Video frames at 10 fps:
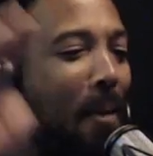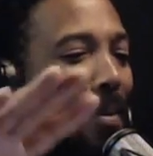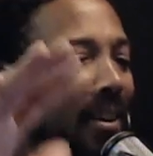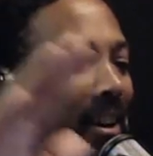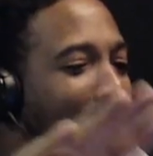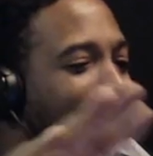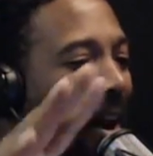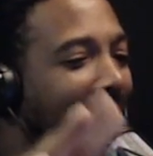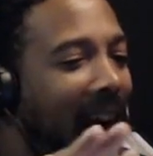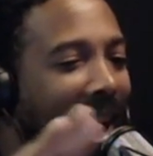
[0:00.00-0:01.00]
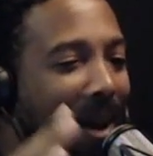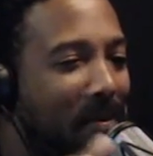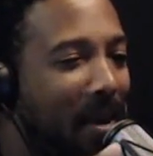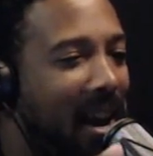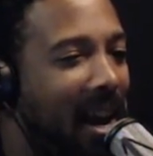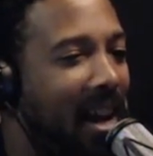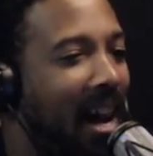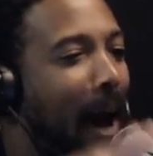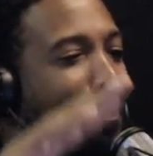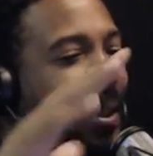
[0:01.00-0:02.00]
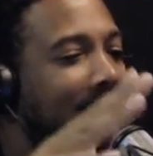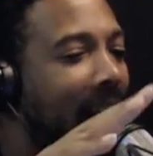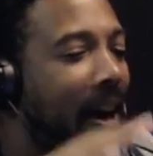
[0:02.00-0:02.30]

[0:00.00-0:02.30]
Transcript: But anyway, hey, man, I appreciate